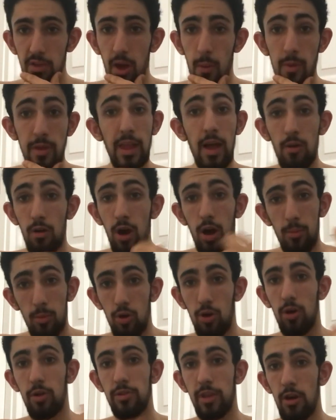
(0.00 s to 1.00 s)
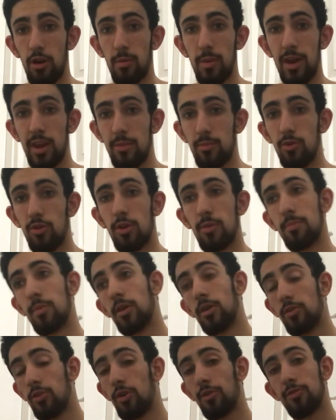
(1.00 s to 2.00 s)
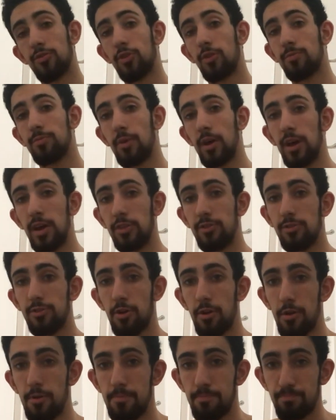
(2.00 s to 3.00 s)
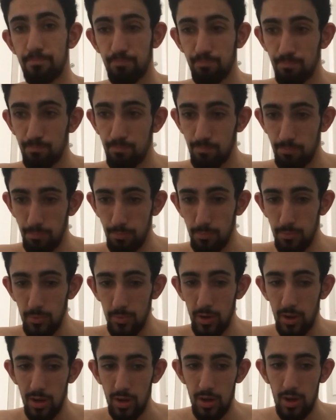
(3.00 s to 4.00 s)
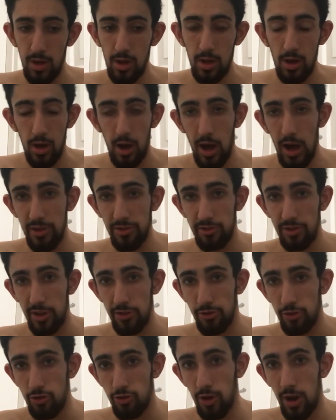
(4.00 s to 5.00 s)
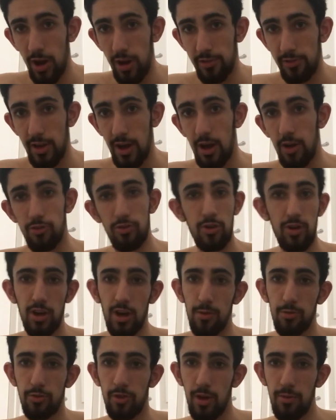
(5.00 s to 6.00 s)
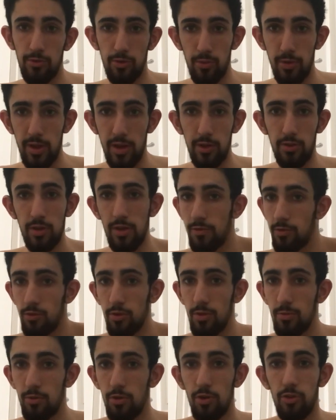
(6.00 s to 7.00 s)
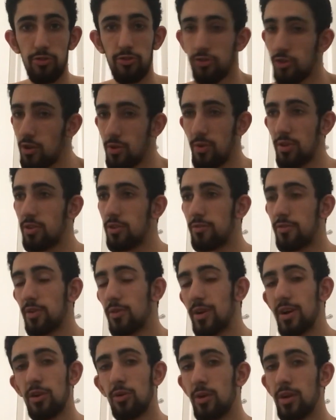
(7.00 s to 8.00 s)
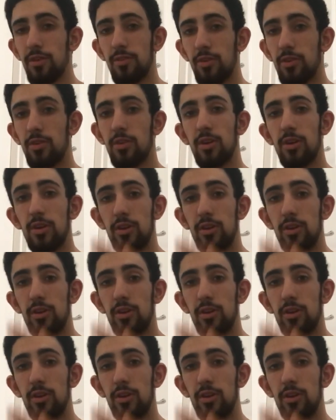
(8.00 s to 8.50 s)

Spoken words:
I mean, there are many more, but not off the top of my head. So I suggest you try this out, do it a couple times a week, even do it more. Just do it when you feel ill even.